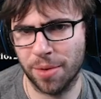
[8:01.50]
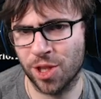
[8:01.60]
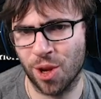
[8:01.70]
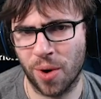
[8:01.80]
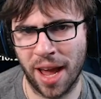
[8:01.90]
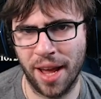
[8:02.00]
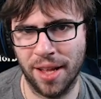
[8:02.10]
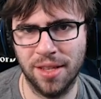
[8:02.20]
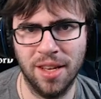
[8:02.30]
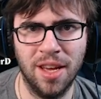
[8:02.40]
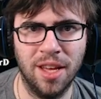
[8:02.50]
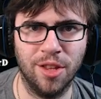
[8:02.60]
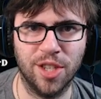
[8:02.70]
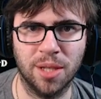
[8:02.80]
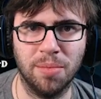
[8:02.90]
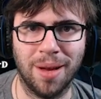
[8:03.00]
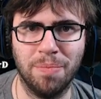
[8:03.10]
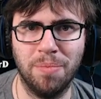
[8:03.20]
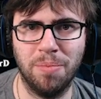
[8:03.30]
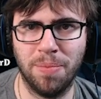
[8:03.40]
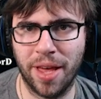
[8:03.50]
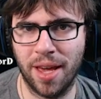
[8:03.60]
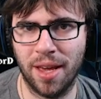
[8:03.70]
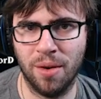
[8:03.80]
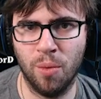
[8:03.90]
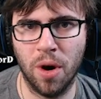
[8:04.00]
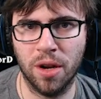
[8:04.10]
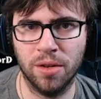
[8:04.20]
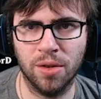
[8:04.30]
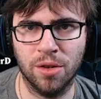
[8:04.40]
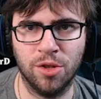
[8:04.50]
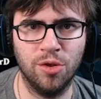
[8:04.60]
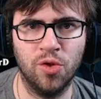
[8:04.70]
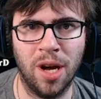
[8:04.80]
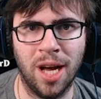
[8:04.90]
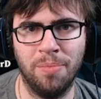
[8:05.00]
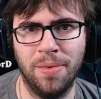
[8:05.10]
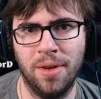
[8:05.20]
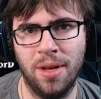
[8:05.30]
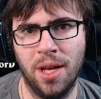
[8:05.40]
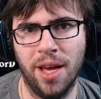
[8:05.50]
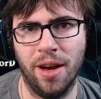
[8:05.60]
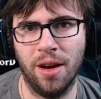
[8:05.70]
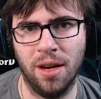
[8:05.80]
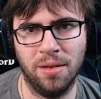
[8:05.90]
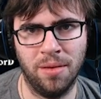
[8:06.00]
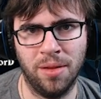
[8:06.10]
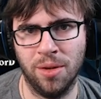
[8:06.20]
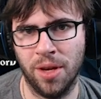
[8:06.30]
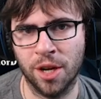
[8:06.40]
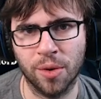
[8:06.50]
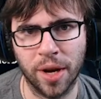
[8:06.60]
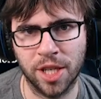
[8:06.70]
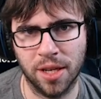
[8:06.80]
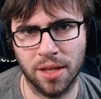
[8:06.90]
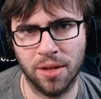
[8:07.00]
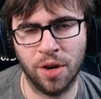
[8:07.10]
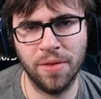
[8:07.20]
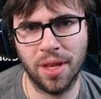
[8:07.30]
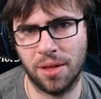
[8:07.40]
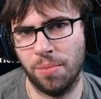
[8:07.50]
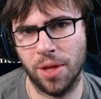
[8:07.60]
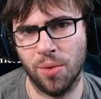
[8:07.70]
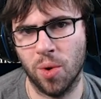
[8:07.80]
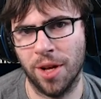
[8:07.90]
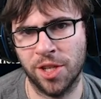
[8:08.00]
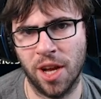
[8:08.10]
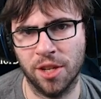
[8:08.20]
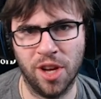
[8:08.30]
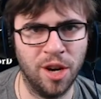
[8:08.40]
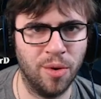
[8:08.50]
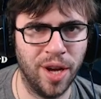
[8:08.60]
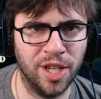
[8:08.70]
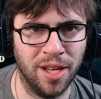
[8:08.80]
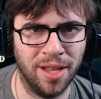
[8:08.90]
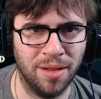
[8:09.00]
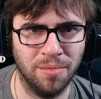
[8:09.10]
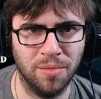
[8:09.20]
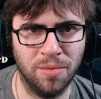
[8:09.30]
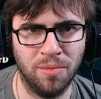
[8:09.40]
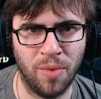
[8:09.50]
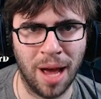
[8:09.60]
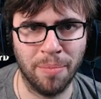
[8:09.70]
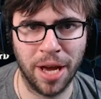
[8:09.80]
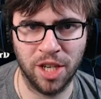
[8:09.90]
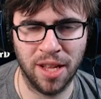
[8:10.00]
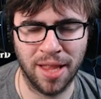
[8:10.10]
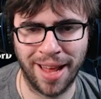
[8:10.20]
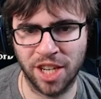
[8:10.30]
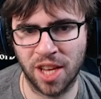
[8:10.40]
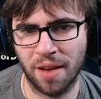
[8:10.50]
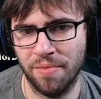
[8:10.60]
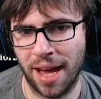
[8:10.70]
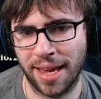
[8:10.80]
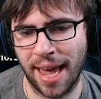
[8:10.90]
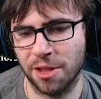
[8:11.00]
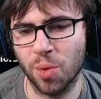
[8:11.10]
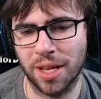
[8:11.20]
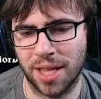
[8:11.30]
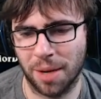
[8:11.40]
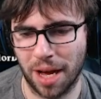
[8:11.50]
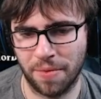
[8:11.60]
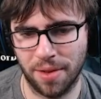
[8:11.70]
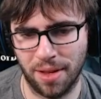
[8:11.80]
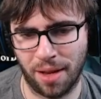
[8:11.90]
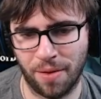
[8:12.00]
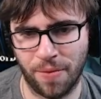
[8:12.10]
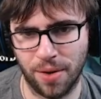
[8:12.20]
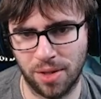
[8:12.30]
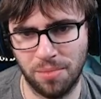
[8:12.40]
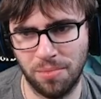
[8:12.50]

a slower hand, they'll just, like, play a 1 or 2 drop. They'll Enrage it, or even, like, they'll play the Wormwall Challenger, Enrage it, and then Rampage it, and then I can't do anything about it for, like, the first